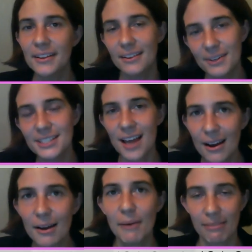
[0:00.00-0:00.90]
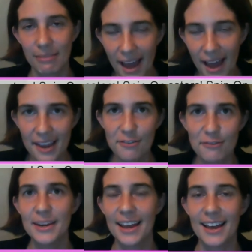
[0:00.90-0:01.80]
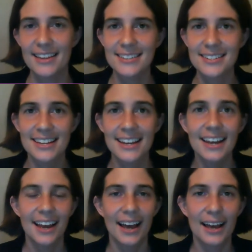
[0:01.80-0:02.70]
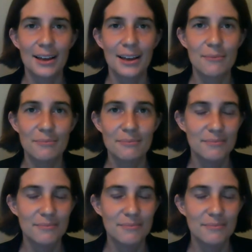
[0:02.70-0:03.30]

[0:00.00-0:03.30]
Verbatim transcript: we talk about life because it